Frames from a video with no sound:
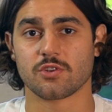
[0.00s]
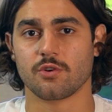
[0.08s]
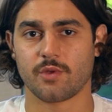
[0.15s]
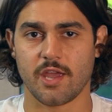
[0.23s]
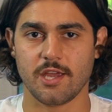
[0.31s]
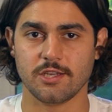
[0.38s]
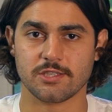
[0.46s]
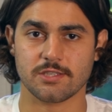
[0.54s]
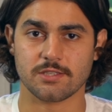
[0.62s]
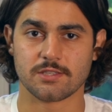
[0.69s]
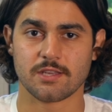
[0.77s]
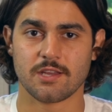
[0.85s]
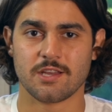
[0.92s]

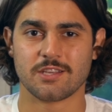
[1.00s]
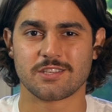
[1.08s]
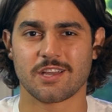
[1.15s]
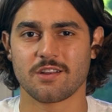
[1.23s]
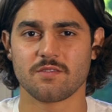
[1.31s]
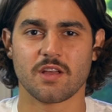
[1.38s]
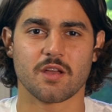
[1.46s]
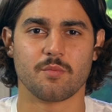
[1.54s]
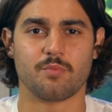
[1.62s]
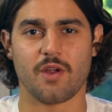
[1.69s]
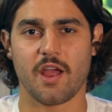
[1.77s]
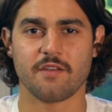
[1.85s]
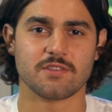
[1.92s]
locations. It's kind of like a
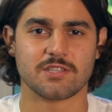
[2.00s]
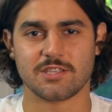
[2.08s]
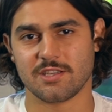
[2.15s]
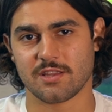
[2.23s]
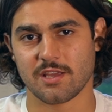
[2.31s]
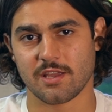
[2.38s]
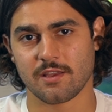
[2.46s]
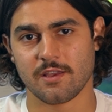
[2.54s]
privacy thing.